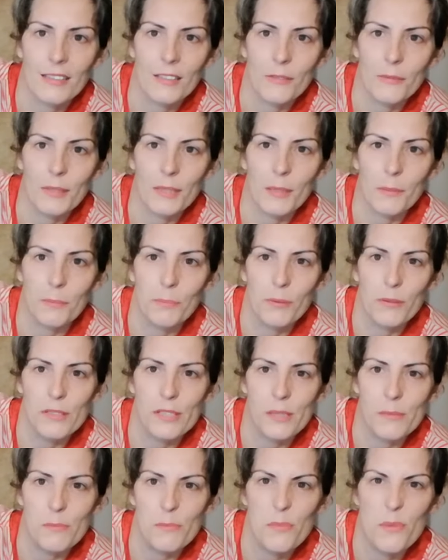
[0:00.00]
You could put
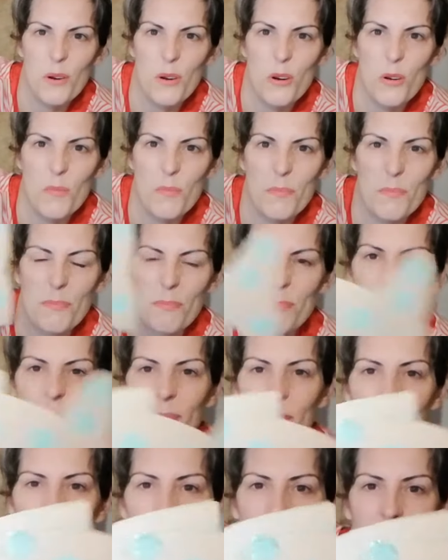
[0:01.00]
some more
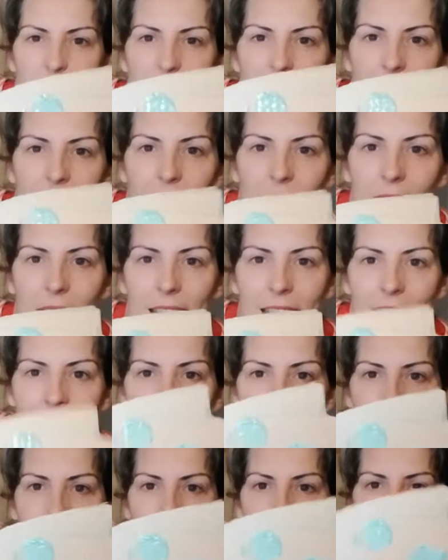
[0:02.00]
decoration
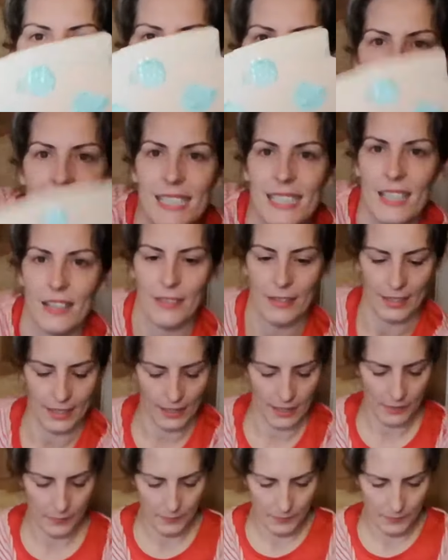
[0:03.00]
on than that, I think.